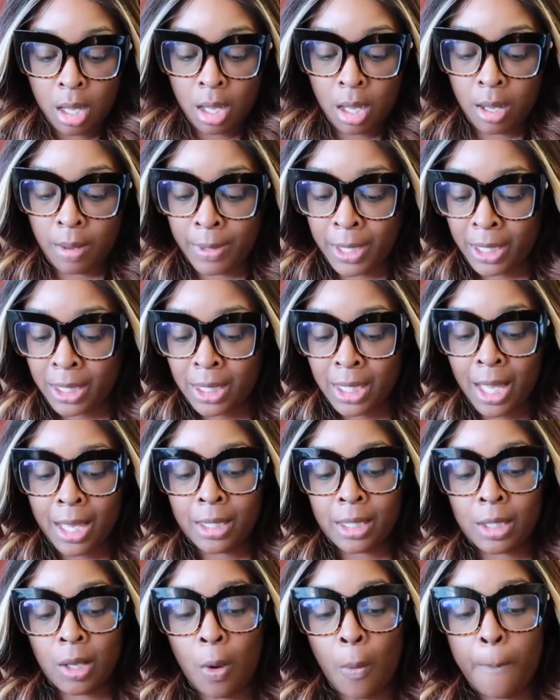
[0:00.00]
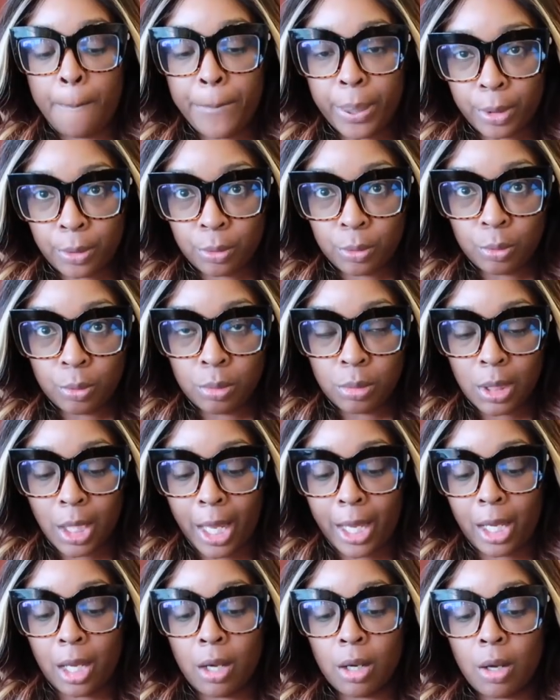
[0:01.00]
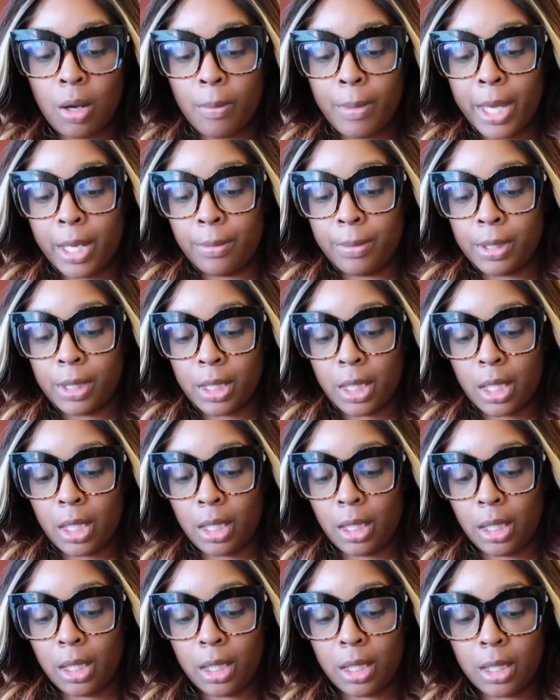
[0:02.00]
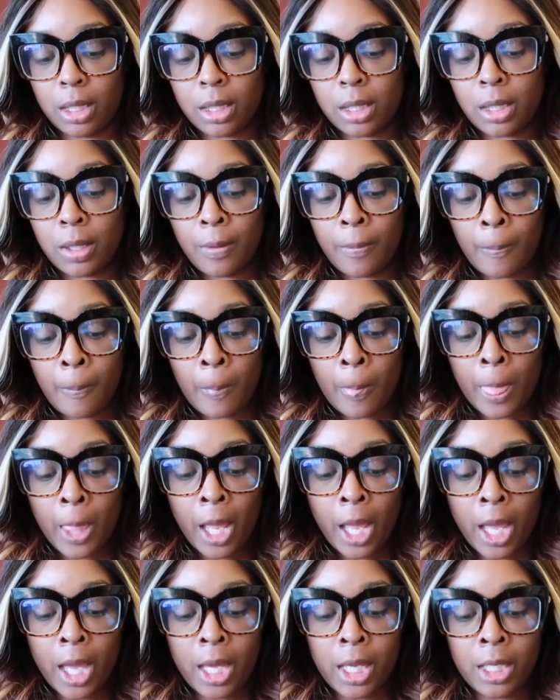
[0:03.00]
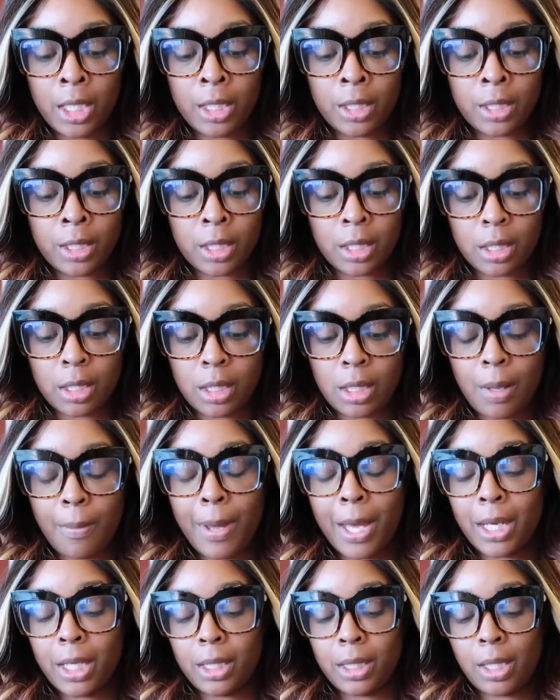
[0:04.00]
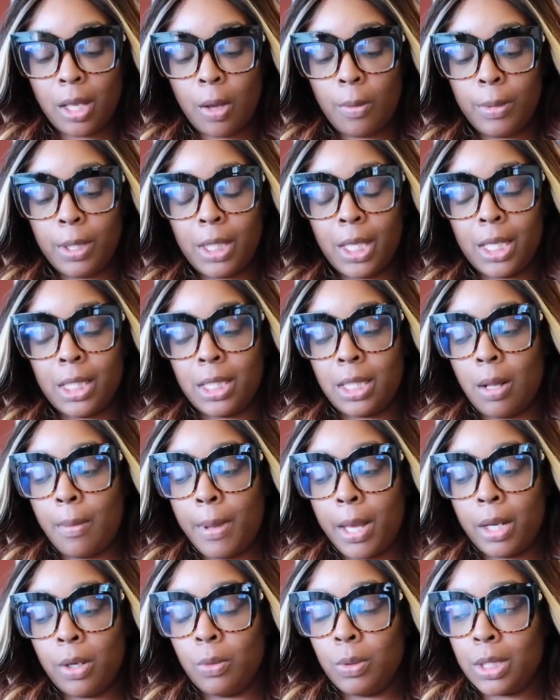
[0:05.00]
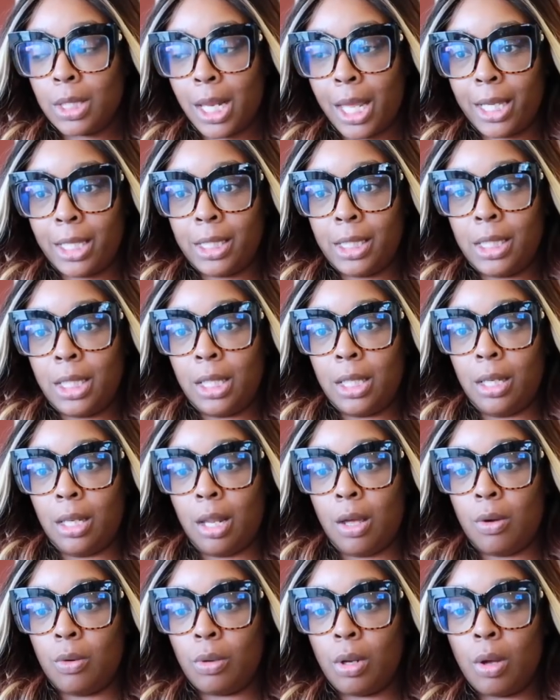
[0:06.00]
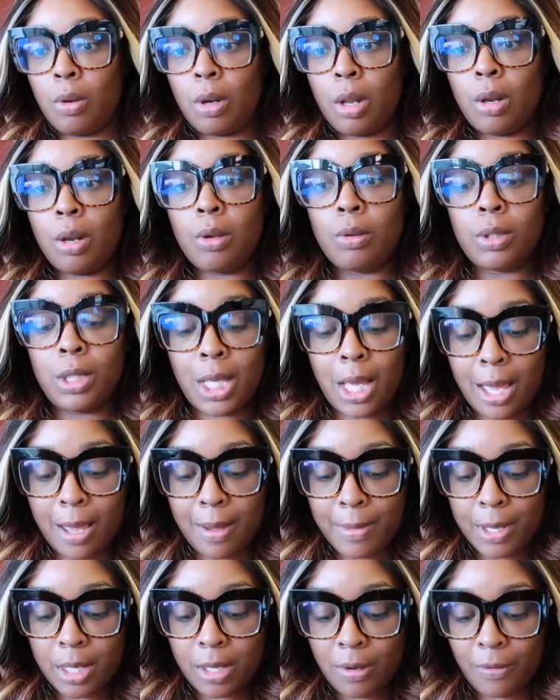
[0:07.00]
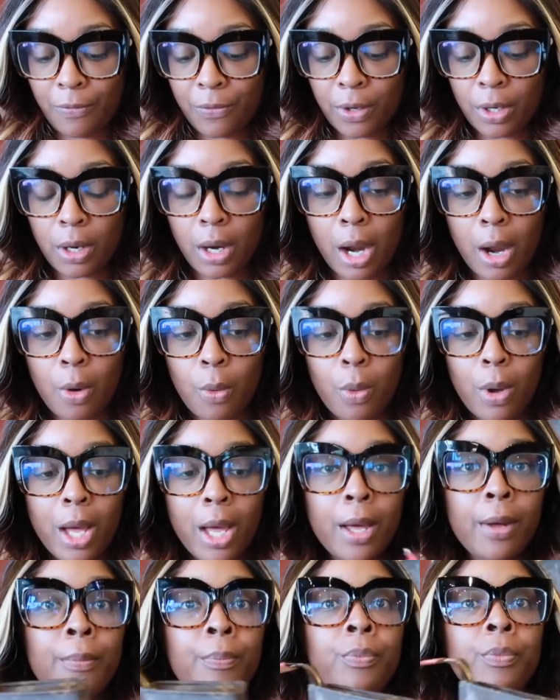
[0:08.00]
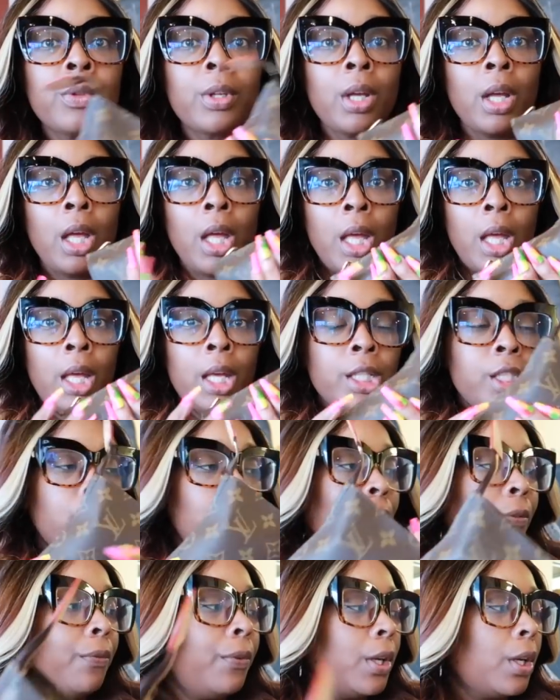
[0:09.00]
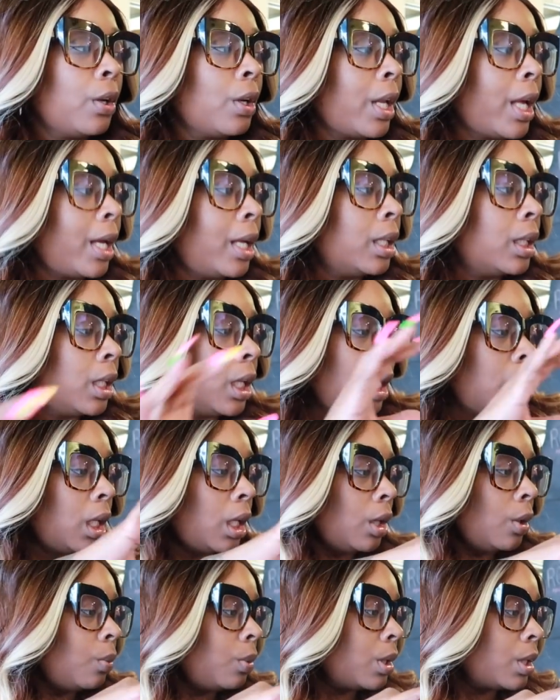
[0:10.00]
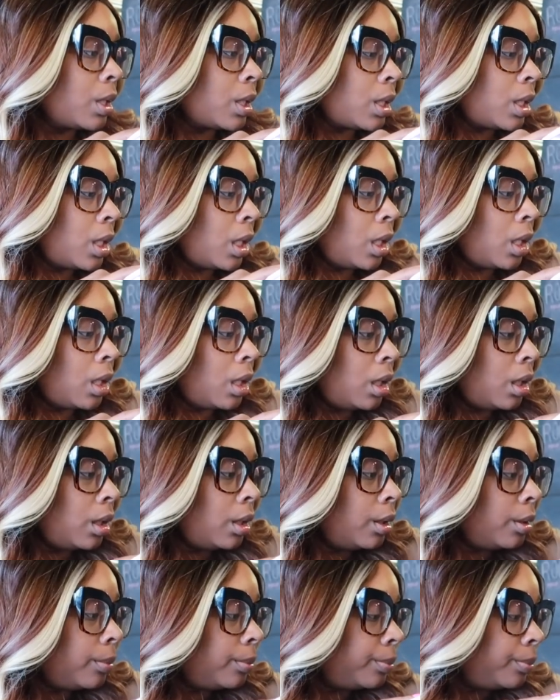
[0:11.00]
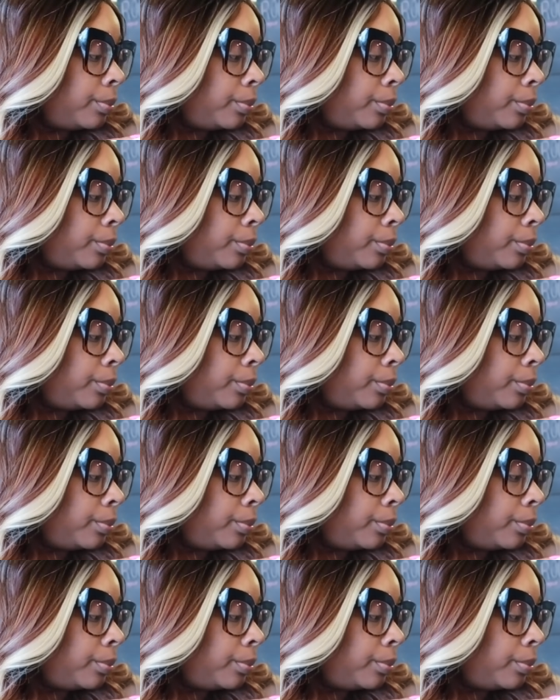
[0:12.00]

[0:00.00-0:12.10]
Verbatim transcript: Um, it's not so boom like Coco Mademoiselle is and it's, somebody told me that somebody was like sick a long, long, long time. I couldn't figure out why. And she figured out that it was the um,